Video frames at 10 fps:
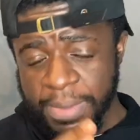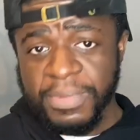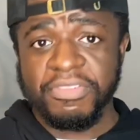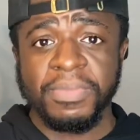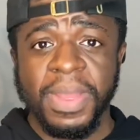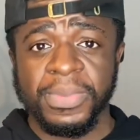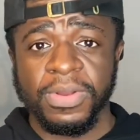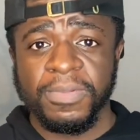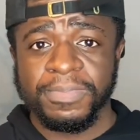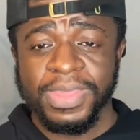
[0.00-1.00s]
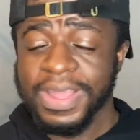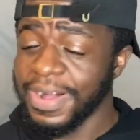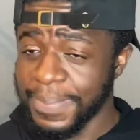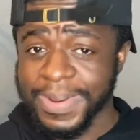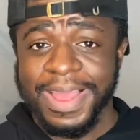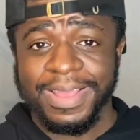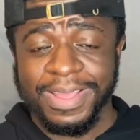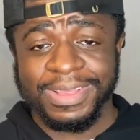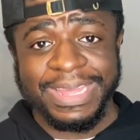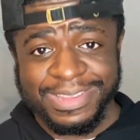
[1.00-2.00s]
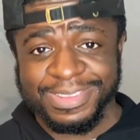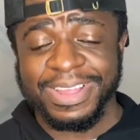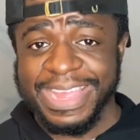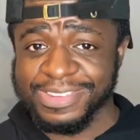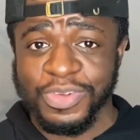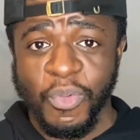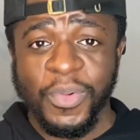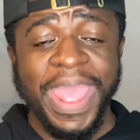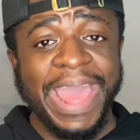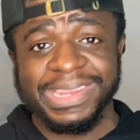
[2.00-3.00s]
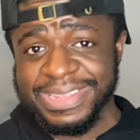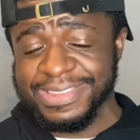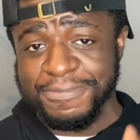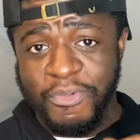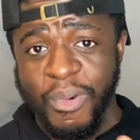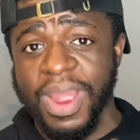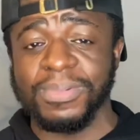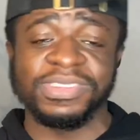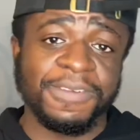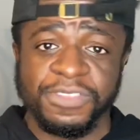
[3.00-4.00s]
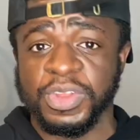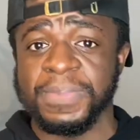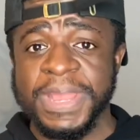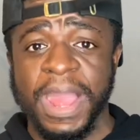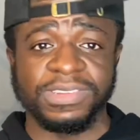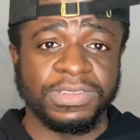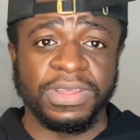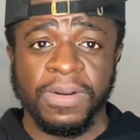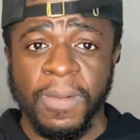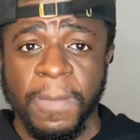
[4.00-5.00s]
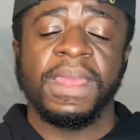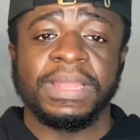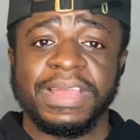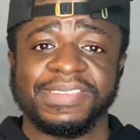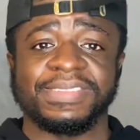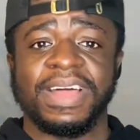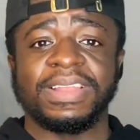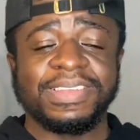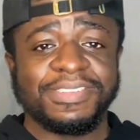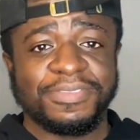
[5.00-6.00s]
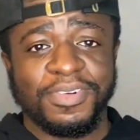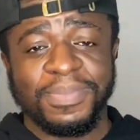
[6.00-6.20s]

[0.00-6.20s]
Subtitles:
But remember, apply the castor oil at least 4 hours after the minoxidil. Last but not least, from